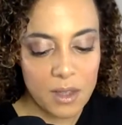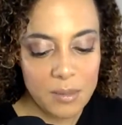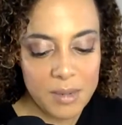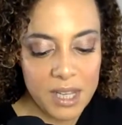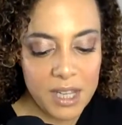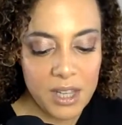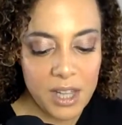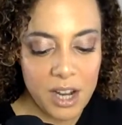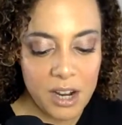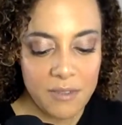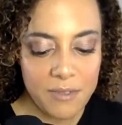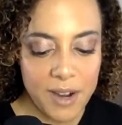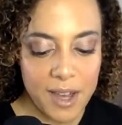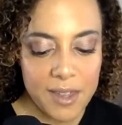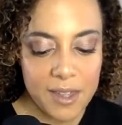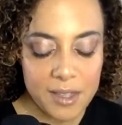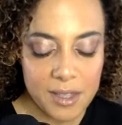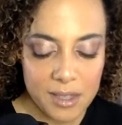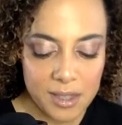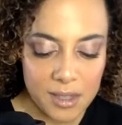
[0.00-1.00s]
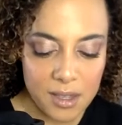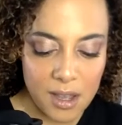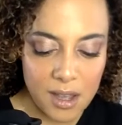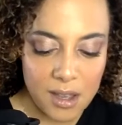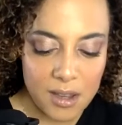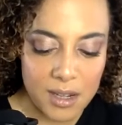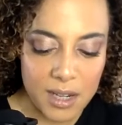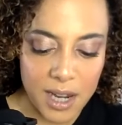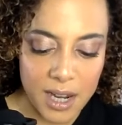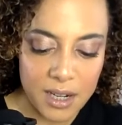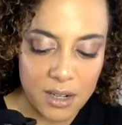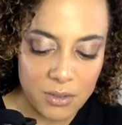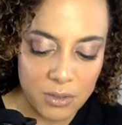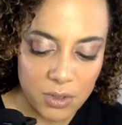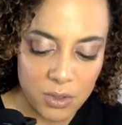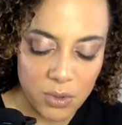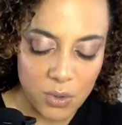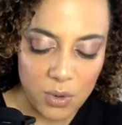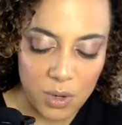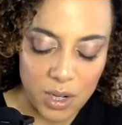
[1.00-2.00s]
clarify this 9 of
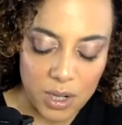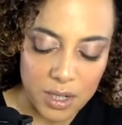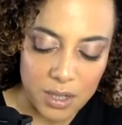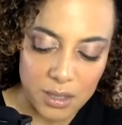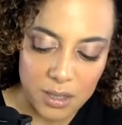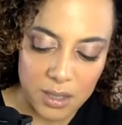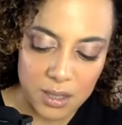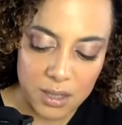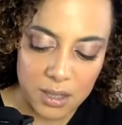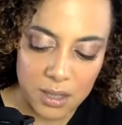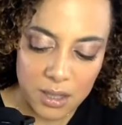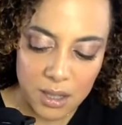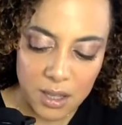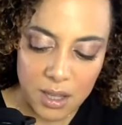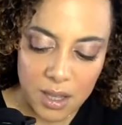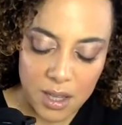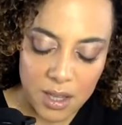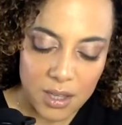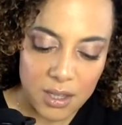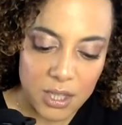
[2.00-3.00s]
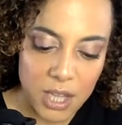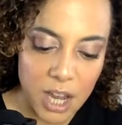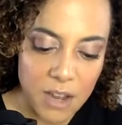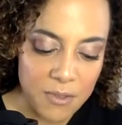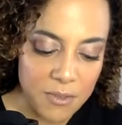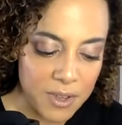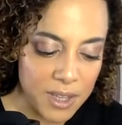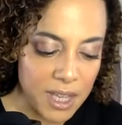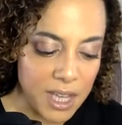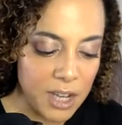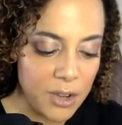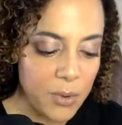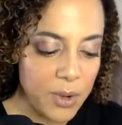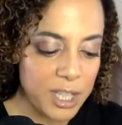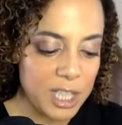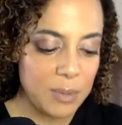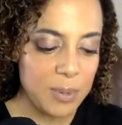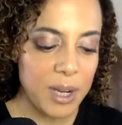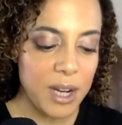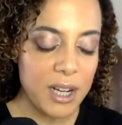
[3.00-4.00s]
Swords. So I feel like
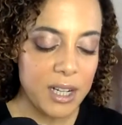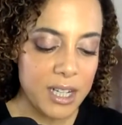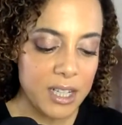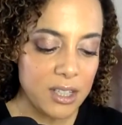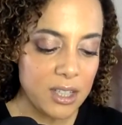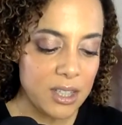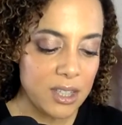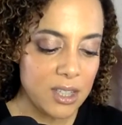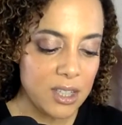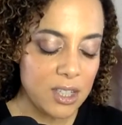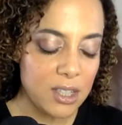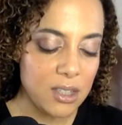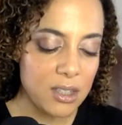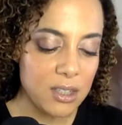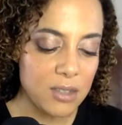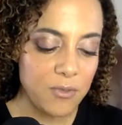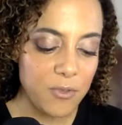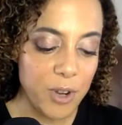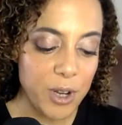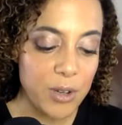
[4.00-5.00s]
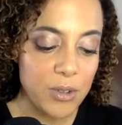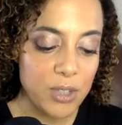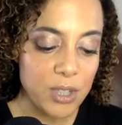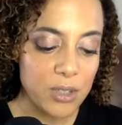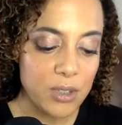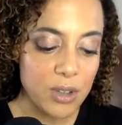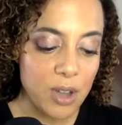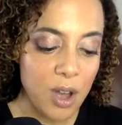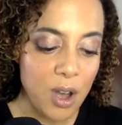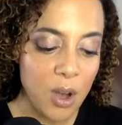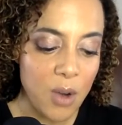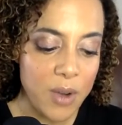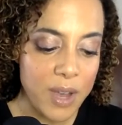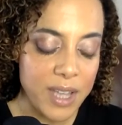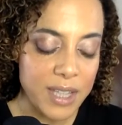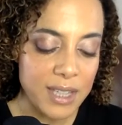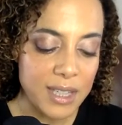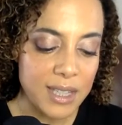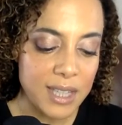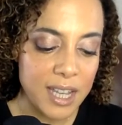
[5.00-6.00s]
what Spirit needs for you to know
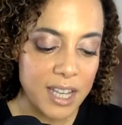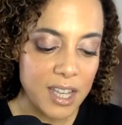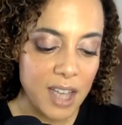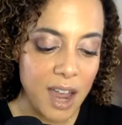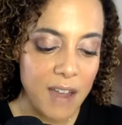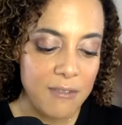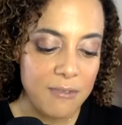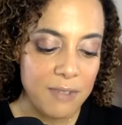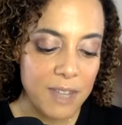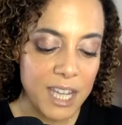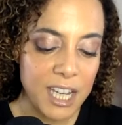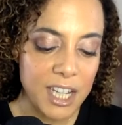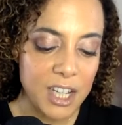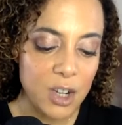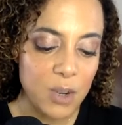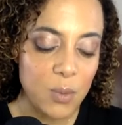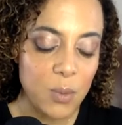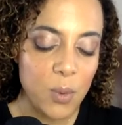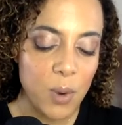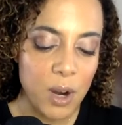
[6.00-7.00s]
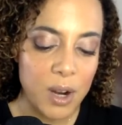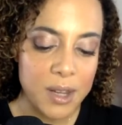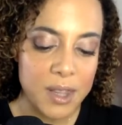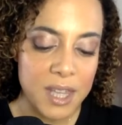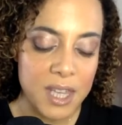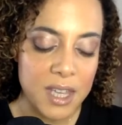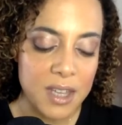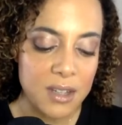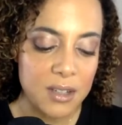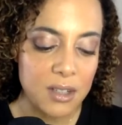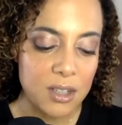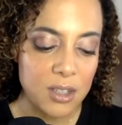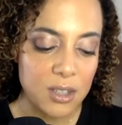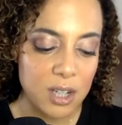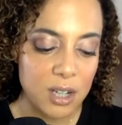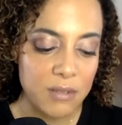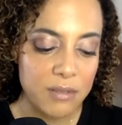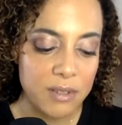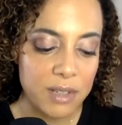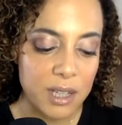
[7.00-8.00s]
is it's like, I feel like you're worthy and
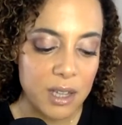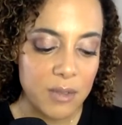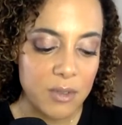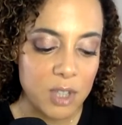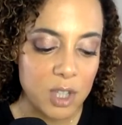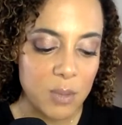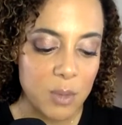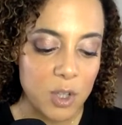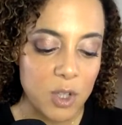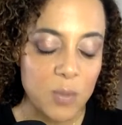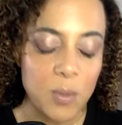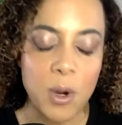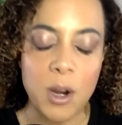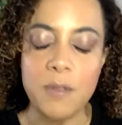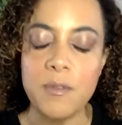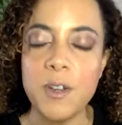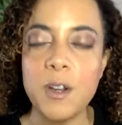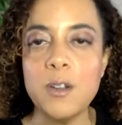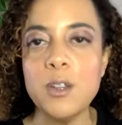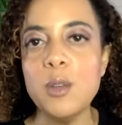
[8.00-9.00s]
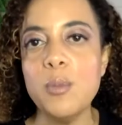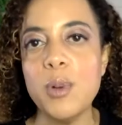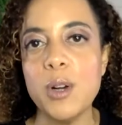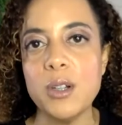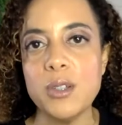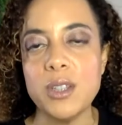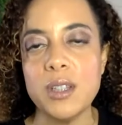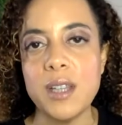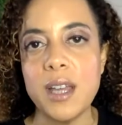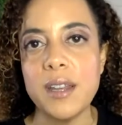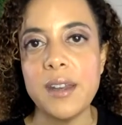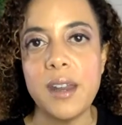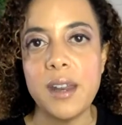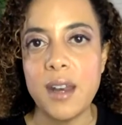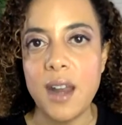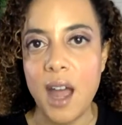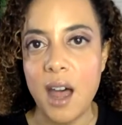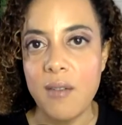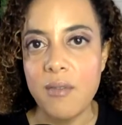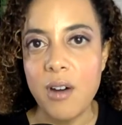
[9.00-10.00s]
deserving of so much more. If you're the person that
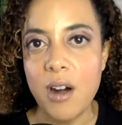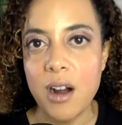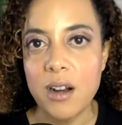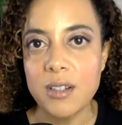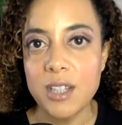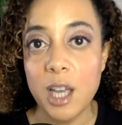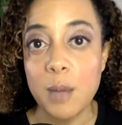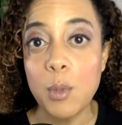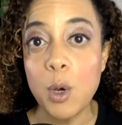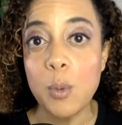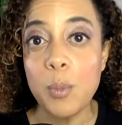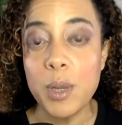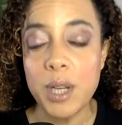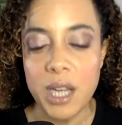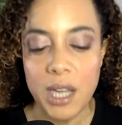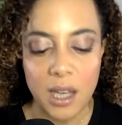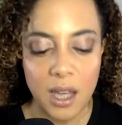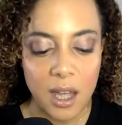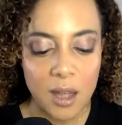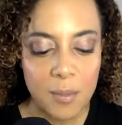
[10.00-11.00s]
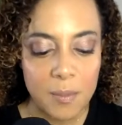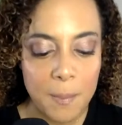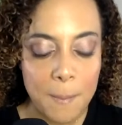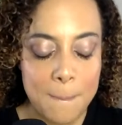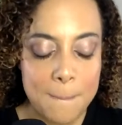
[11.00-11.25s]
didn't have a hard time opening up,